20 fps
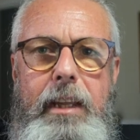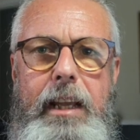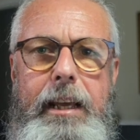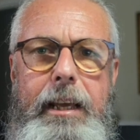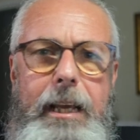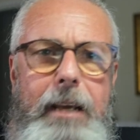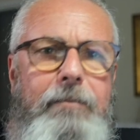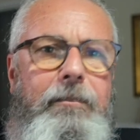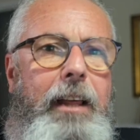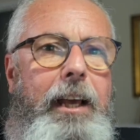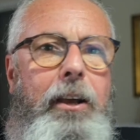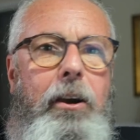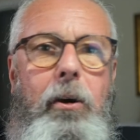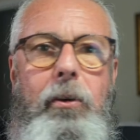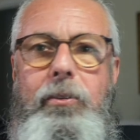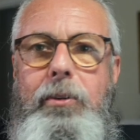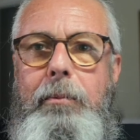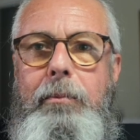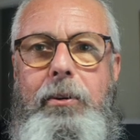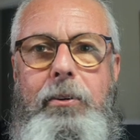If they go
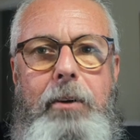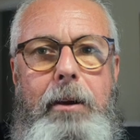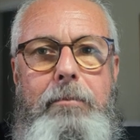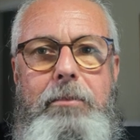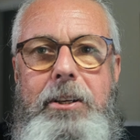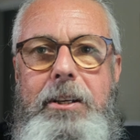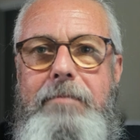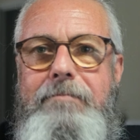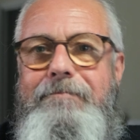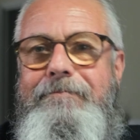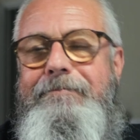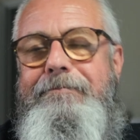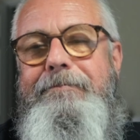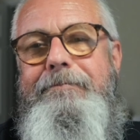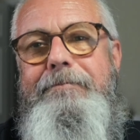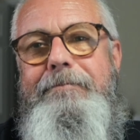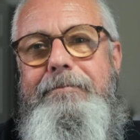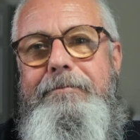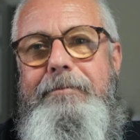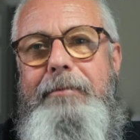subscription,
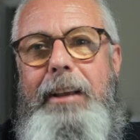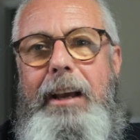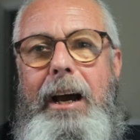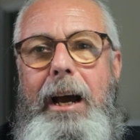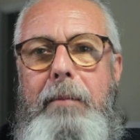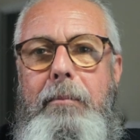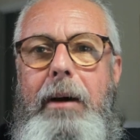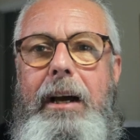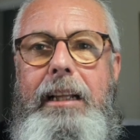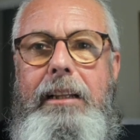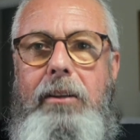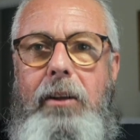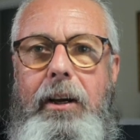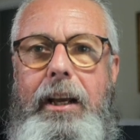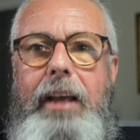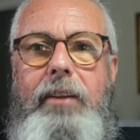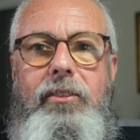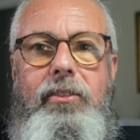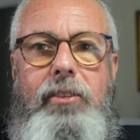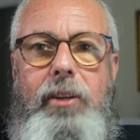I might look
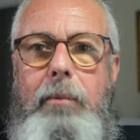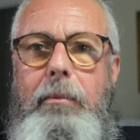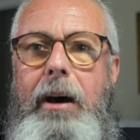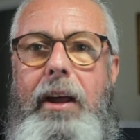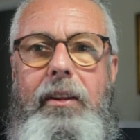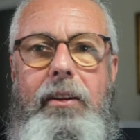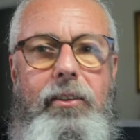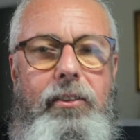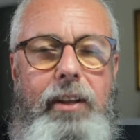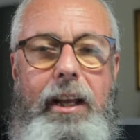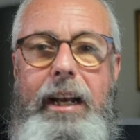at some others.